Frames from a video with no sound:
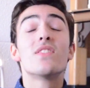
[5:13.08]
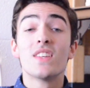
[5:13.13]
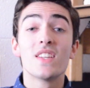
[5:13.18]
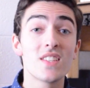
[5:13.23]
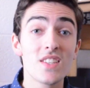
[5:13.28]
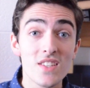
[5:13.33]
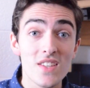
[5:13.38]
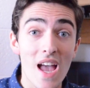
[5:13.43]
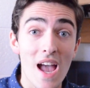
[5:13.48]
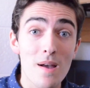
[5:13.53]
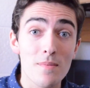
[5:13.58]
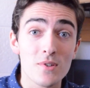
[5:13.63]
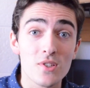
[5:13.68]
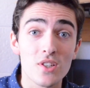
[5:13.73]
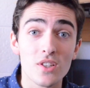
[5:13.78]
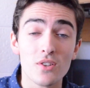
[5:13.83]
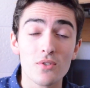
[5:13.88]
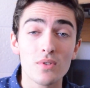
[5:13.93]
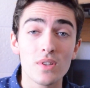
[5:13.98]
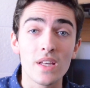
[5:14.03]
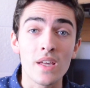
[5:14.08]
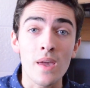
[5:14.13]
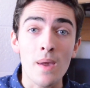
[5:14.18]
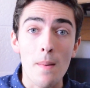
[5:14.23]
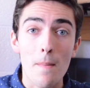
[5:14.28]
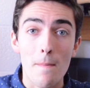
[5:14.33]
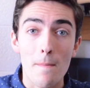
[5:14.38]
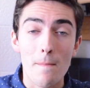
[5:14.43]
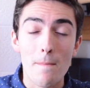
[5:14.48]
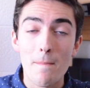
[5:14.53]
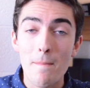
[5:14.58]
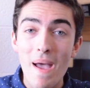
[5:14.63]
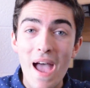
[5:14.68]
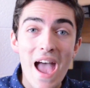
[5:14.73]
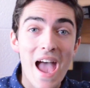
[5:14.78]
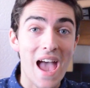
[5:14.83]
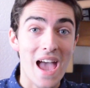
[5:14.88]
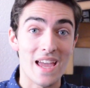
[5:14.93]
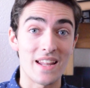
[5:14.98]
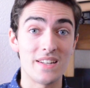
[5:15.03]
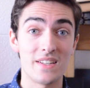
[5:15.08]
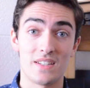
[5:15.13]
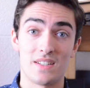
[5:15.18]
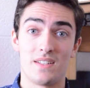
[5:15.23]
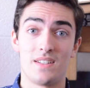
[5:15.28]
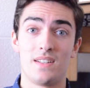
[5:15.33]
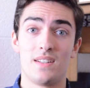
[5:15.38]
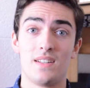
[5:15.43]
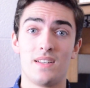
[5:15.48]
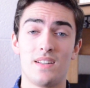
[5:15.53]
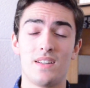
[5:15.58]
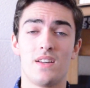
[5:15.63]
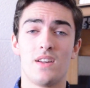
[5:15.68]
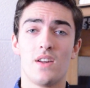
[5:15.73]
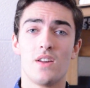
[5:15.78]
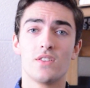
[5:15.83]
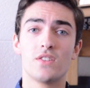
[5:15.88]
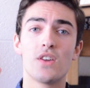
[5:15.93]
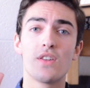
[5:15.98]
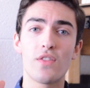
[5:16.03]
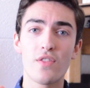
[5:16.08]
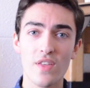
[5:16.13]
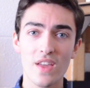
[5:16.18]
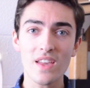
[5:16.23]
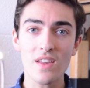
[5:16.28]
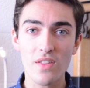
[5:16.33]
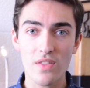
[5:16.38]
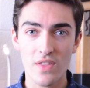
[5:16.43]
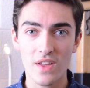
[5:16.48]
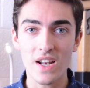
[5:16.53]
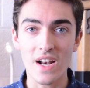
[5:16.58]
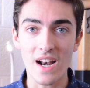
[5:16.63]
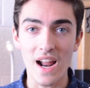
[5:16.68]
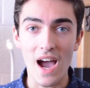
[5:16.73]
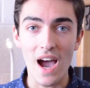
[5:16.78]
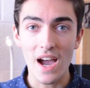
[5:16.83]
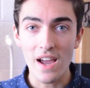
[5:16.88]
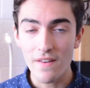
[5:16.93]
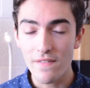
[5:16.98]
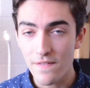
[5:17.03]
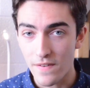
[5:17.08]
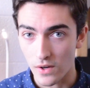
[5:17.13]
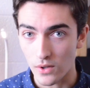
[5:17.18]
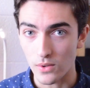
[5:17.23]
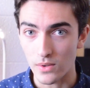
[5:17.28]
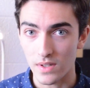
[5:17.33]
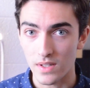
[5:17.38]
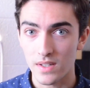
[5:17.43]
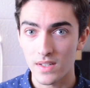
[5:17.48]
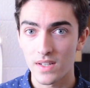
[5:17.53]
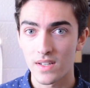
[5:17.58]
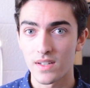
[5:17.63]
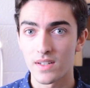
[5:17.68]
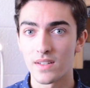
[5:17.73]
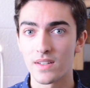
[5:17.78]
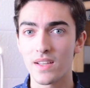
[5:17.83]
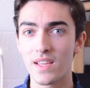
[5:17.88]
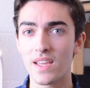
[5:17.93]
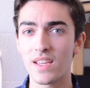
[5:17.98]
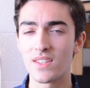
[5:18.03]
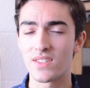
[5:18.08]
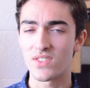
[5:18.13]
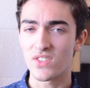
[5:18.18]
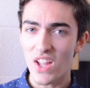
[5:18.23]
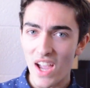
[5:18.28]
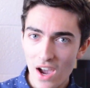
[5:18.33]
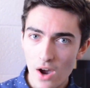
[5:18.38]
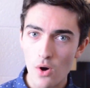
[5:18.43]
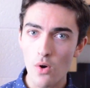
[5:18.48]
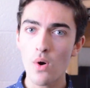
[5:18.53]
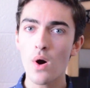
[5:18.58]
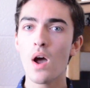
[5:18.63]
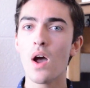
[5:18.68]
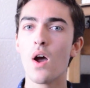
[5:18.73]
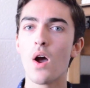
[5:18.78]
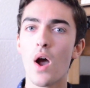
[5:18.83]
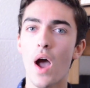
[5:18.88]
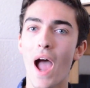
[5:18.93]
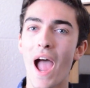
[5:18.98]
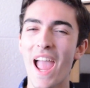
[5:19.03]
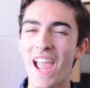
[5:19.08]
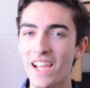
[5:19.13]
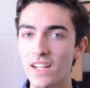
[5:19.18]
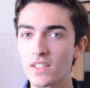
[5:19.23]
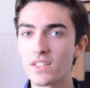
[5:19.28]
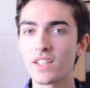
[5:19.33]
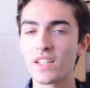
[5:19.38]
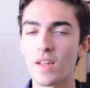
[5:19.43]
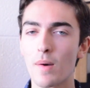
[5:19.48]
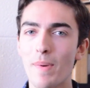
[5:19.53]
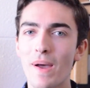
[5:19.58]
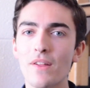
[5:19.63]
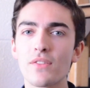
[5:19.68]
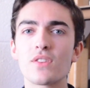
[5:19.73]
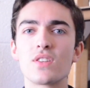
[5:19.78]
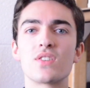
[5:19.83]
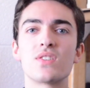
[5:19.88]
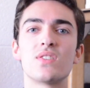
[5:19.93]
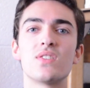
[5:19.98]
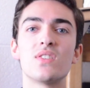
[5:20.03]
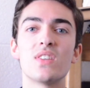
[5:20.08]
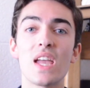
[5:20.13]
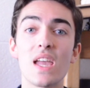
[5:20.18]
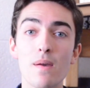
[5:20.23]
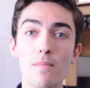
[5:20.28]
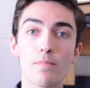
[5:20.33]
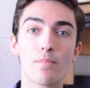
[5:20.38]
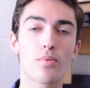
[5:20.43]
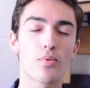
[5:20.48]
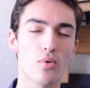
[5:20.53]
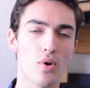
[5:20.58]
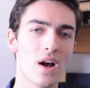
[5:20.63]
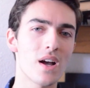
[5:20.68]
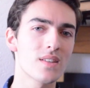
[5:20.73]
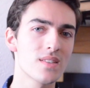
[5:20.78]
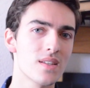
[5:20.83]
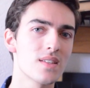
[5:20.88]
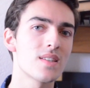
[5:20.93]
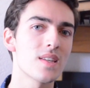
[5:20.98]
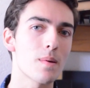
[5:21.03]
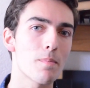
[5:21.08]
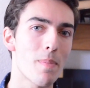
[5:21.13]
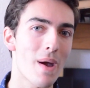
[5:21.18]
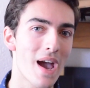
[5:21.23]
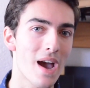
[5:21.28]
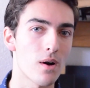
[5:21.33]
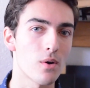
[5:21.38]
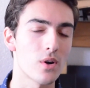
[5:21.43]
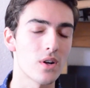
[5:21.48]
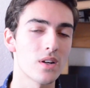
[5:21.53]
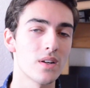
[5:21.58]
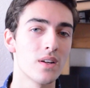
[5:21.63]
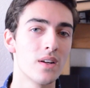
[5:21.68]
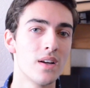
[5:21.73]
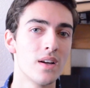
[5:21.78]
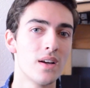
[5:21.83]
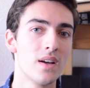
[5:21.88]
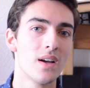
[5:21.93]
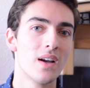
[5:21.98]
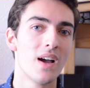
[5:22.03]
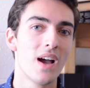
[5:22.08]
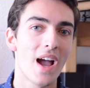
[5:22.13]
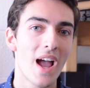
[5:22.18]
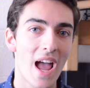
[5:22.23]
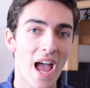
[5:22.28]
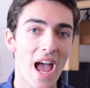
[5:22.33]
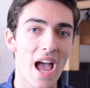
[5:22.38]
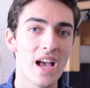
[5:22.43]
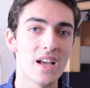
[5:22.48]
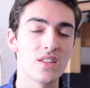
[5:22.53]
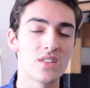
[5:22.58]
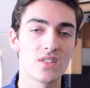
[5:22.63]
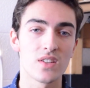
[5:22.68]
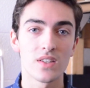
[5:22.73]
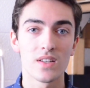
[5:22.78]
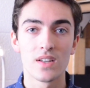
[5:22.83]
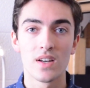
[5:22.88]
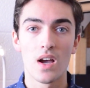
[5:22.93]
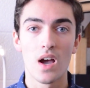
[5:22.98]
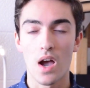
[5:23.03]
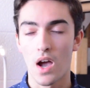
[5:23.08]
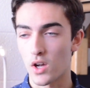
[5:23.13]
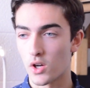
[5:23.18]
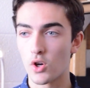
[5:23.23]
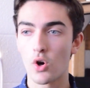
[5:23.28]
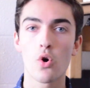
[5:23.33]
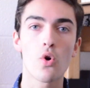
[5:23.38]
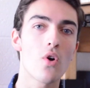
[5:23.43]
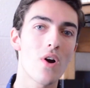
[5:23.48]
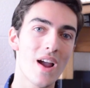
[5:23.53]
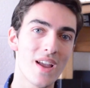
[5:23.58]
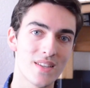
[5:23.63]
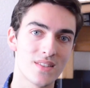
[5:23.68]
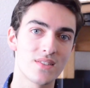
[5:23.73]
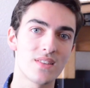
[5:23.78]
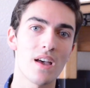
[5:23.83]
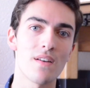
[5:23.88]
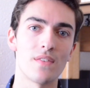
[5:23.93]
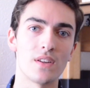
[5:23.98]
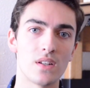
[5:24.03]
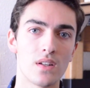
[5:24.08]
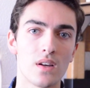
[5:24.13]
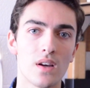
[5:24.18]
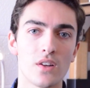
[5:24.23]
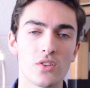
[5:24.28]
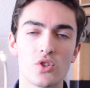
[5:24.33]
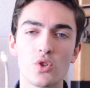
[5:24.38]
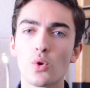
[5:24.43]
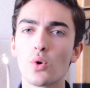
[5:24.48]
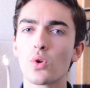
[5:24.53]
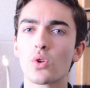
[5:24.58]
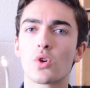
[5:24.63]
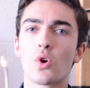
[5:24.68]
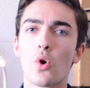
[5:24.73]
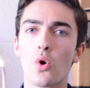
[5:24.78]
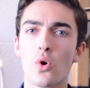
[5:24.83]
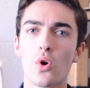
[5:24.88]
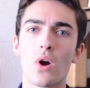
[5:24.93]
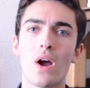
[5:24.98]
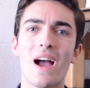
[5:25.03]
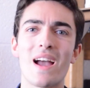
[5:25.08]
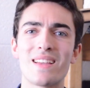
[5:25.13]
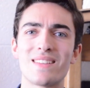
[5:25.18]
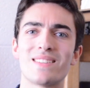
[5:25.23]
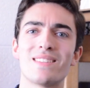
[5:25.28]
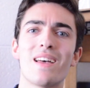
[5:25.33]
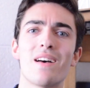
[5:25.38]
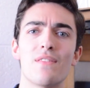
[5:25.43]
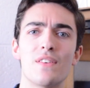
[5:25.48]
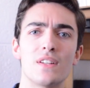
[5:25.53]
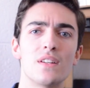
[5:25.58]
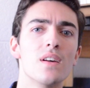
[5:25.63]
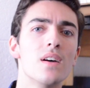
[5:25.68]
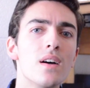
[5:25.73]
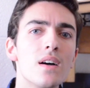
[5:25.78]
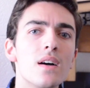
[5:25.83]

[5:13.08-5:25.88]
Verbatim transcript: This is absolutely mad. To think that an iPhone is now handling about the same processing power as a Core i7, a dual Core i7.